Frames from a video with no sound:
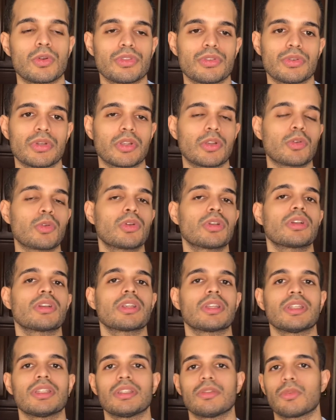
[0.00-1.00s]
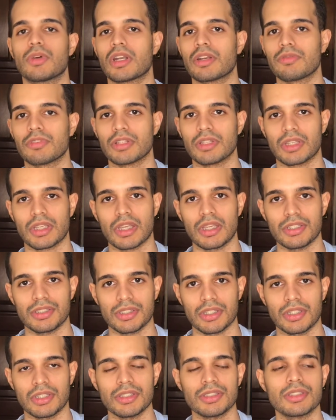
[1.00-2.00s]
the recruiter, in whatever the case
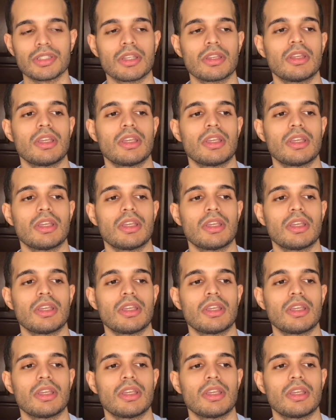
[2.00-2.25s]
is.